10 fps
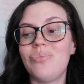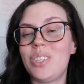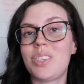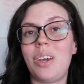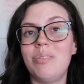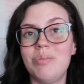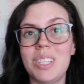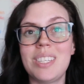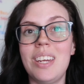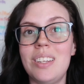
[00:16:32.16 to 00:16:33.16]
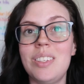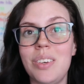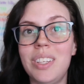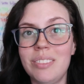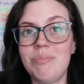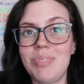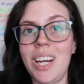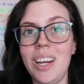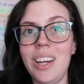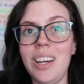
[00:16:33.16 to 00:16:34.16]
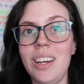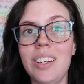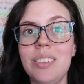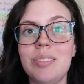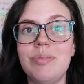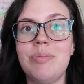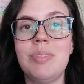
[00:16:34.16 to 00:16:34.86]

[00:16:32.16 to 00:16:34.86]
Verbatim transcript: let's go. Let's get into it. All